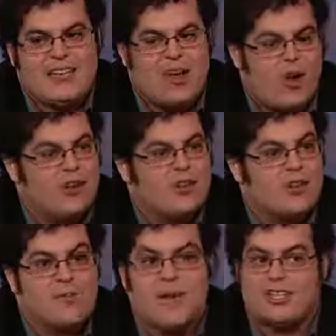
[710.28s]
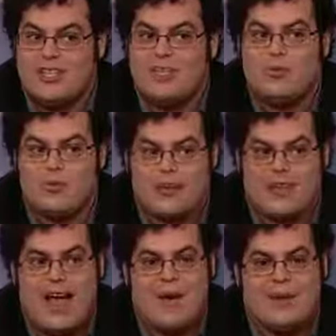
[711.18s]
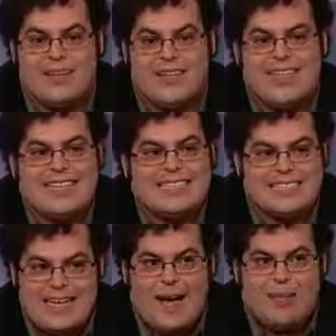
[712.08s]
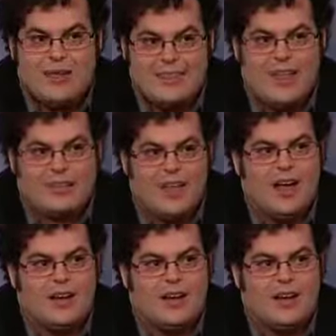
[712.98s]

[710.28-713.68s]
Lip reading: hard, especially in a musical comedy, to top what they've done.